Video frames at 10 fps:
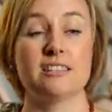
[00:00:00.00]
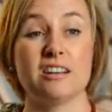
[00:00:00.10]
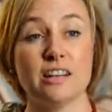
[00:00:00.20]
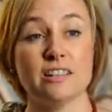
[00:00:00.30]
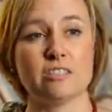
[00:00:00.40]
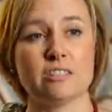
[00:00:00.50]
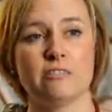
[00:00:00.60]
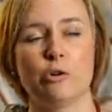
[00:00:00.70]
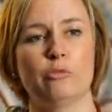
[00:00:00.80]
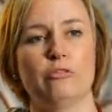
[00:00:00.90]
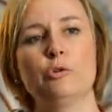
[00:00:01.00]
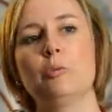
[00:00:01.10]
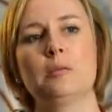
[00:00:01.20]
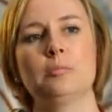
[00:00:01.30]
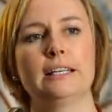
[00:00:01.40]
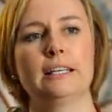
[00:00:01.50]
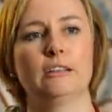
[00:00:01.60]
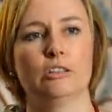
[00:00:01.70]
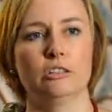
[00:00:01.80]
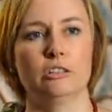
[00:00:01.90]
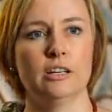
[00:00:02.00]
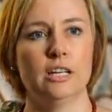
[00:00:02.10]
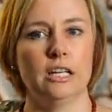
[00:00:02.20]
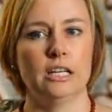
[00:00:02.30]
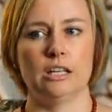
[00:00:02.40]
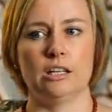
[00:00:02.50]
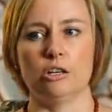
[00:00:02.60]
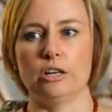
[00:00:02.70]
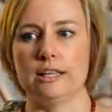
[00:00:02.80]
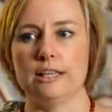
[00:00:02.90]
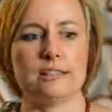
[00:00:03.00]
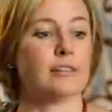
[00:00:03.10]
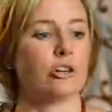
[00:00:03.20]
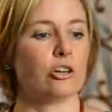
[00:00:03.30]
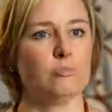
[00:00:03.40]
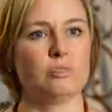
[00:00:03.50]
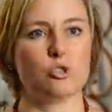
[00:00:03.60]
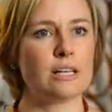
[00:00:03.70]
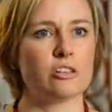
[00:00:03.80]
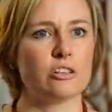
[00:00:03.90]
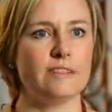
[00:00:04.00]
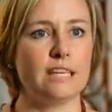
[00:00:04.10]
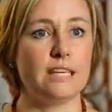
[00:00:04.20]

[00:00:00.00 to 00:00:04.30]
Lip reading: It's nice just to fill people in on, is there going to be drinks over